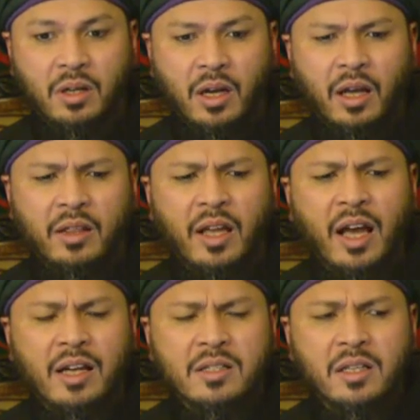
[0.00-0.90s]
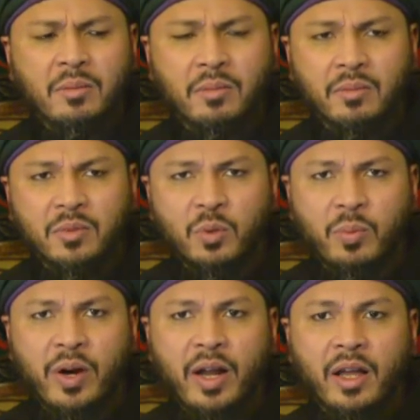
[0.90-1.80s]
And they asked him to
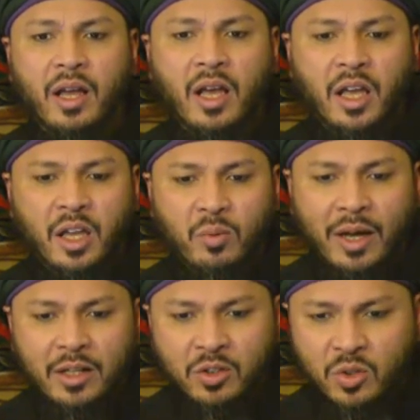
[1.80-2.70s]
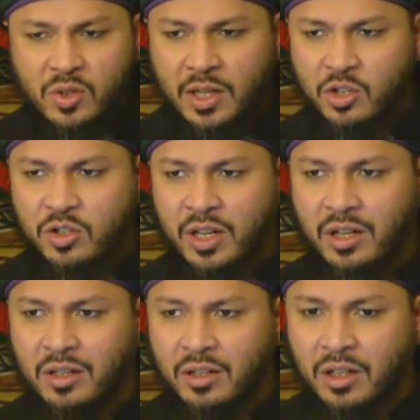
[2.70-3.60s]
pray. He went into sajda.
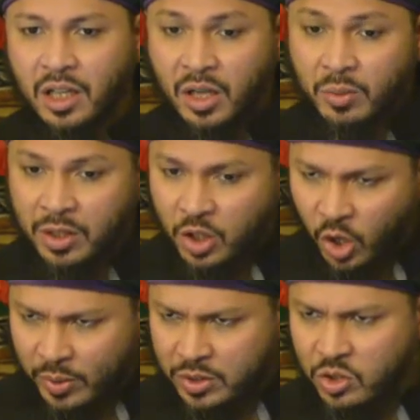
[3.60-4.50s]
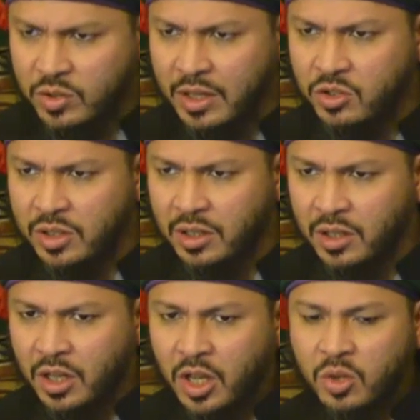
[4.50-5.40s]
He will go into sajda
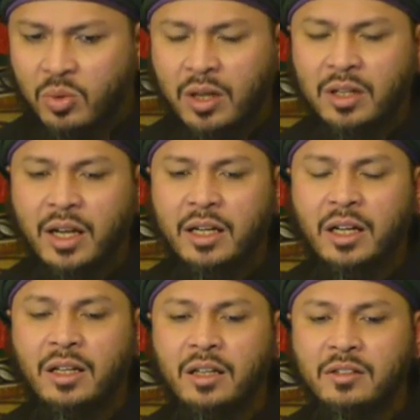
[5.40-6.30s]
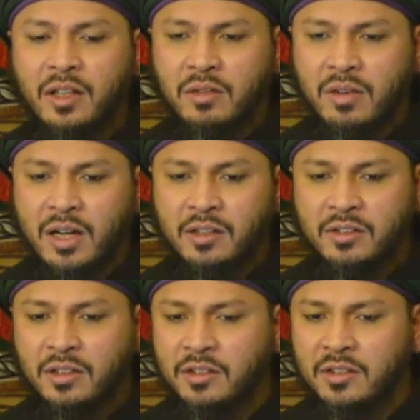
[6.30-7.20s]
to Allah, and Allah saying, rise.
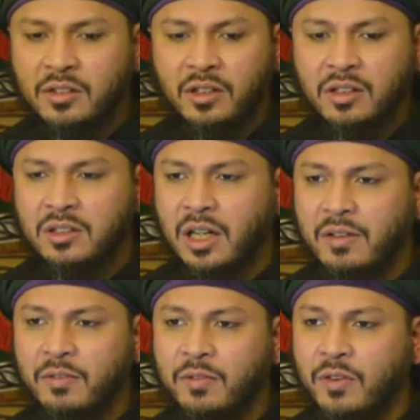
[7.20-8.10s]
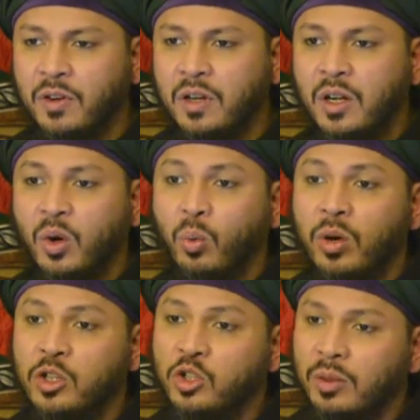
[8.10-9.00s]
This is not the time for
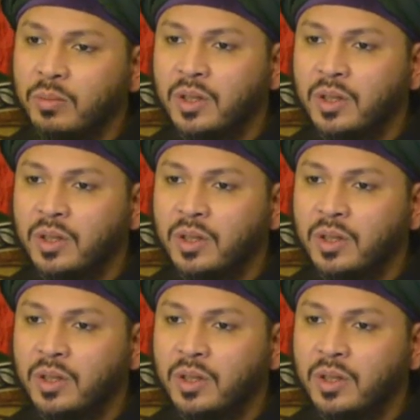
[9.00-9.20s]
worship.